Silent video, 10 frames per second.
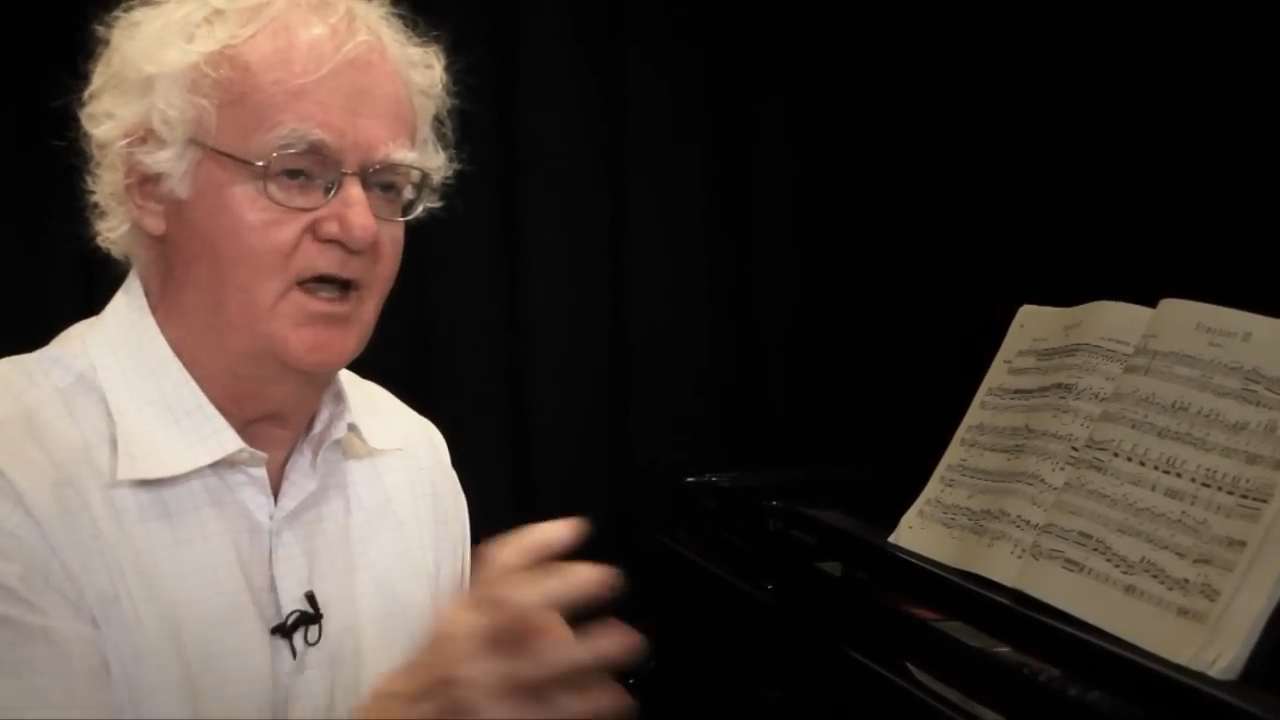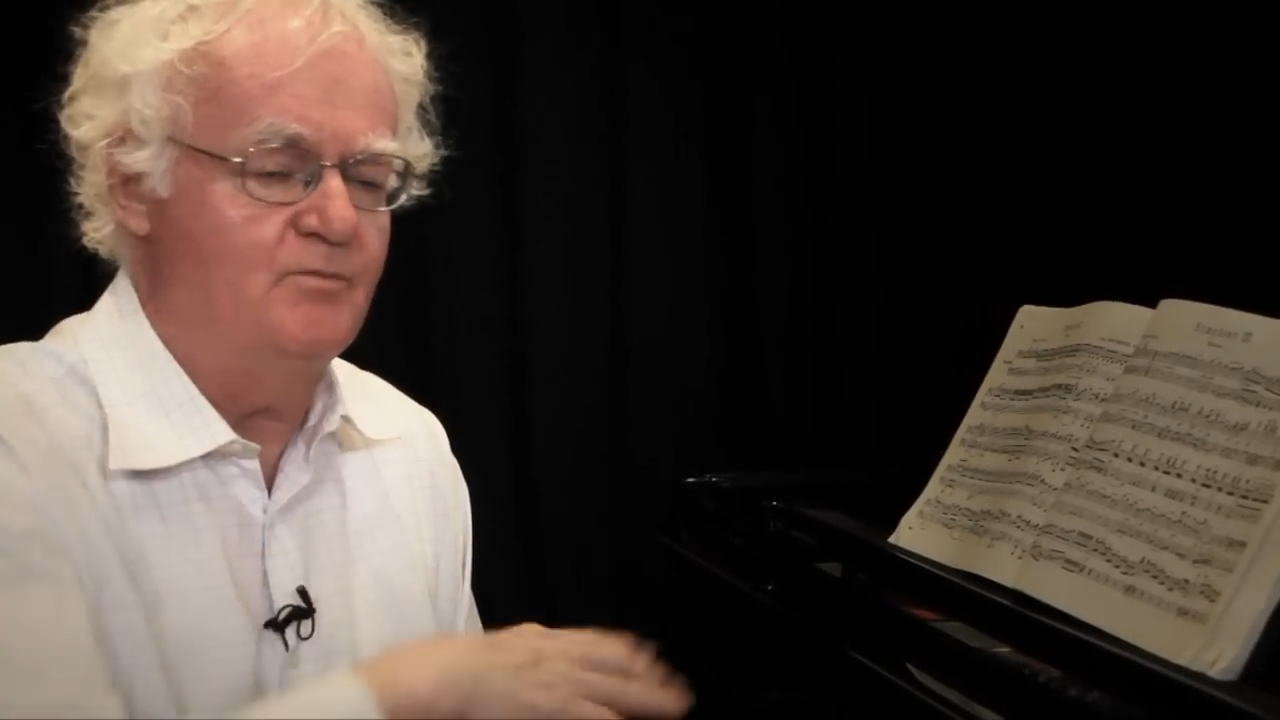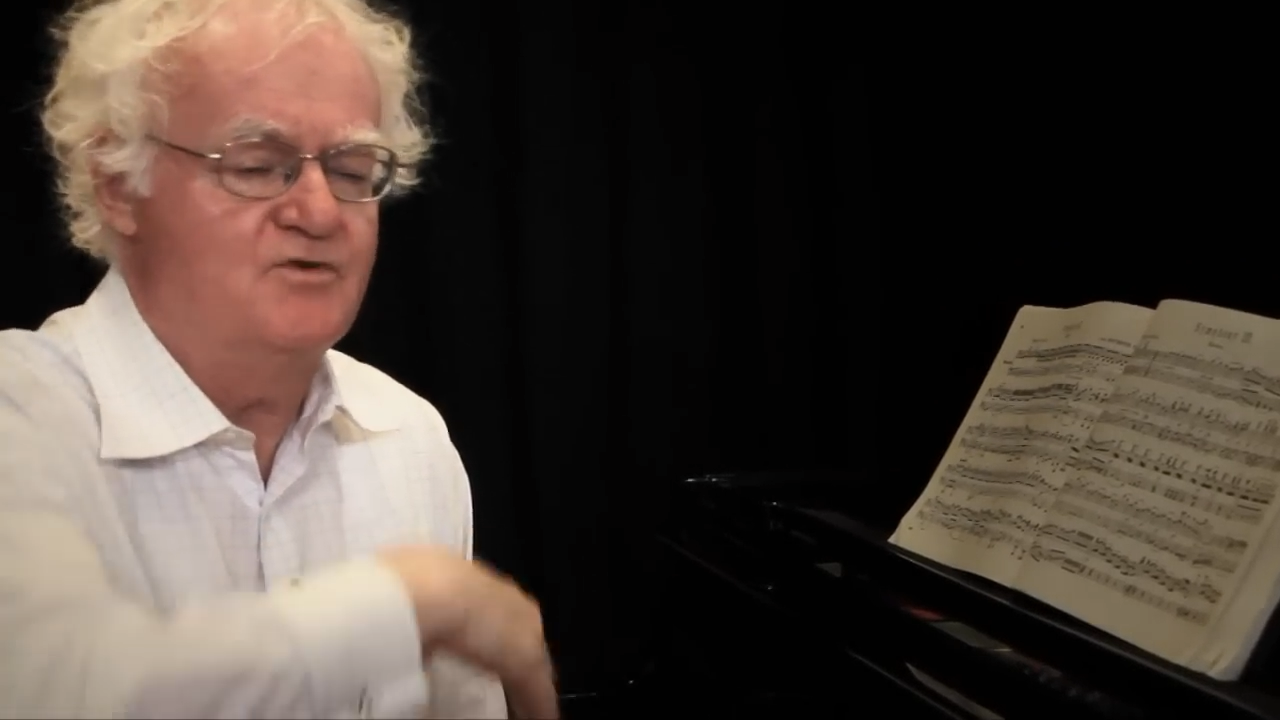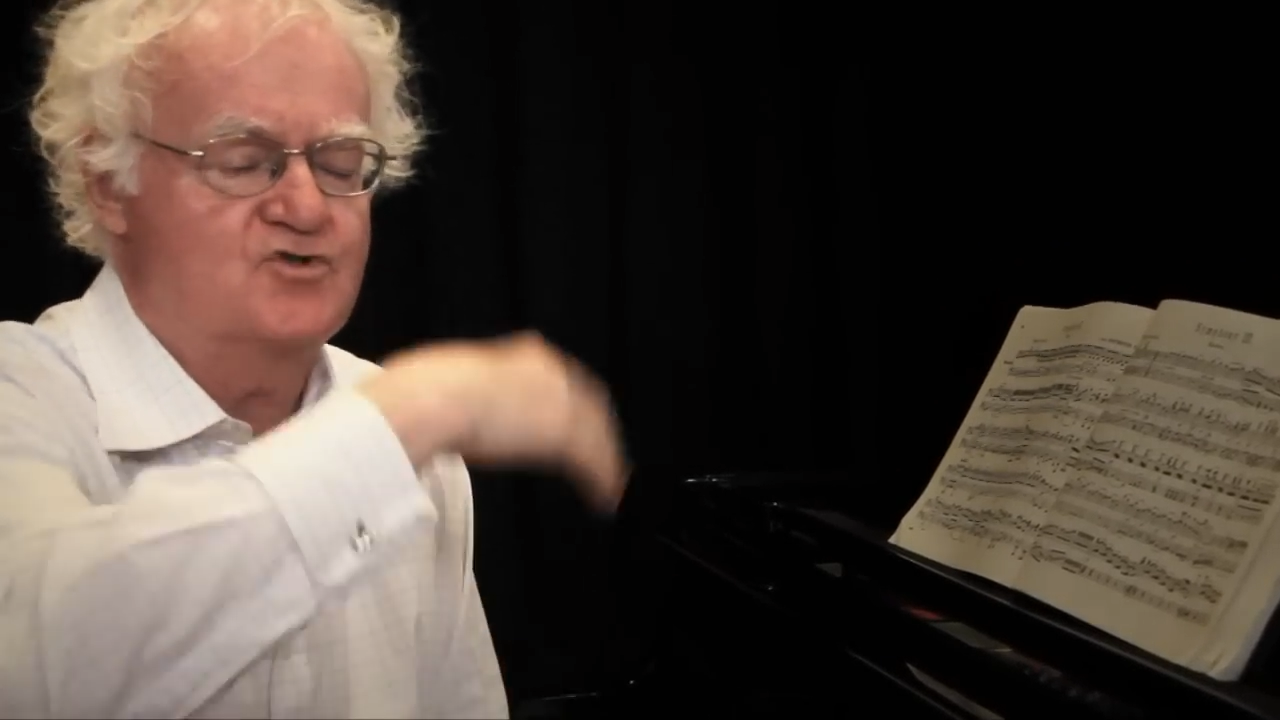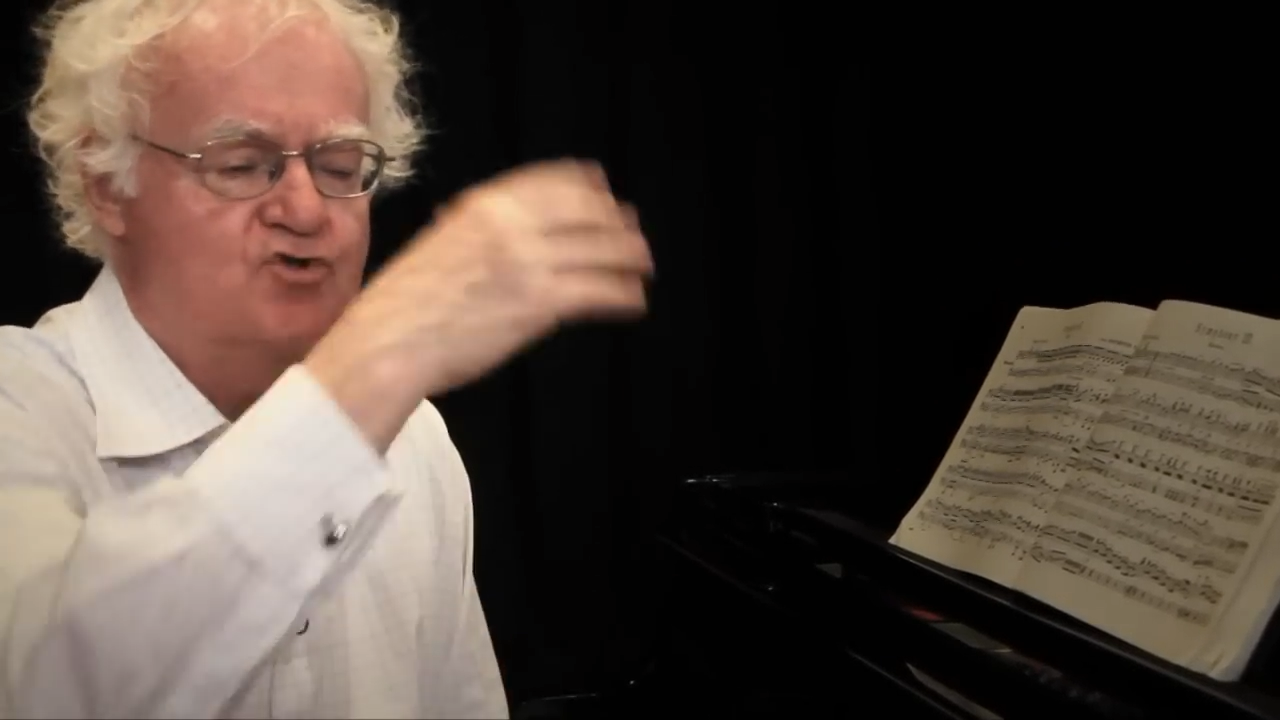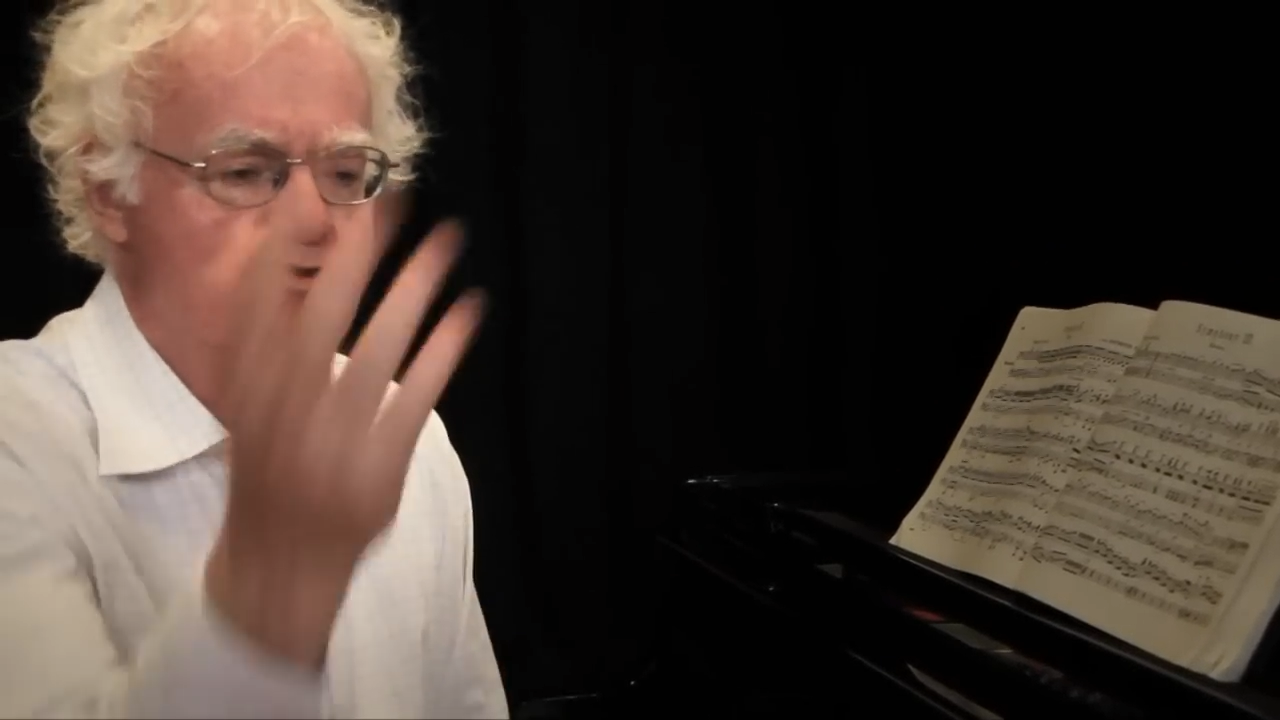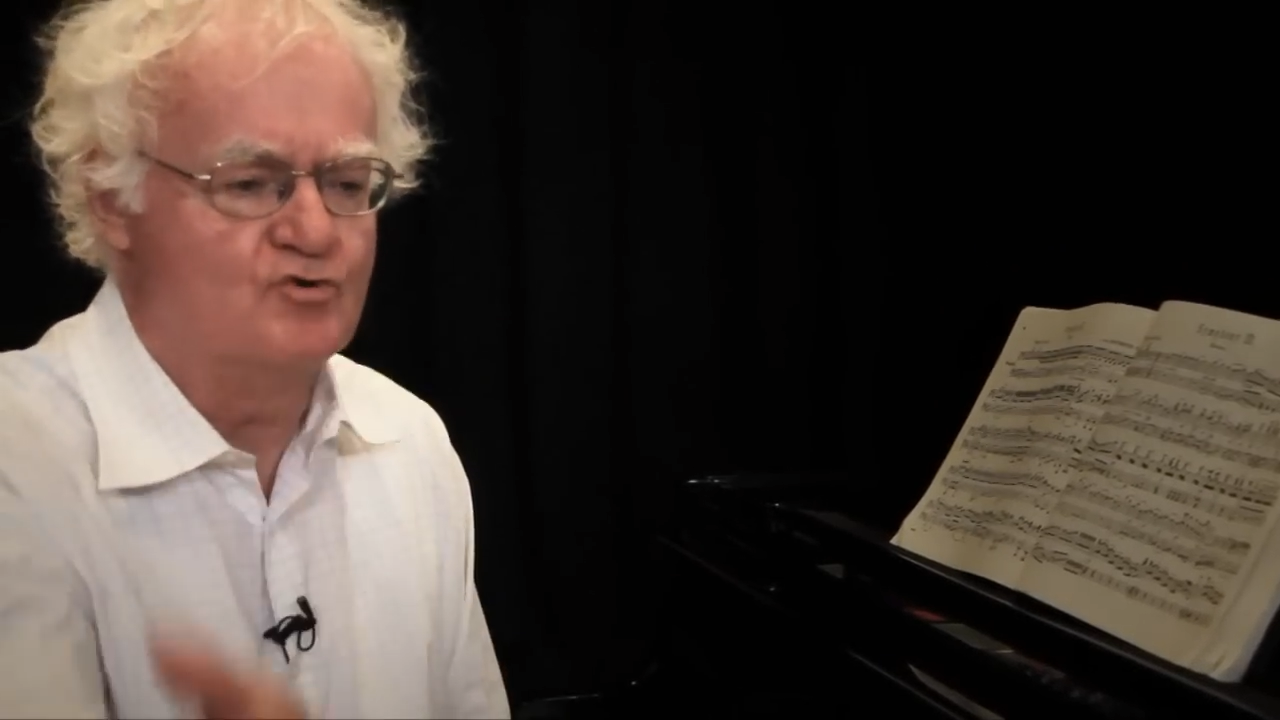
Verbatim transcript: It was too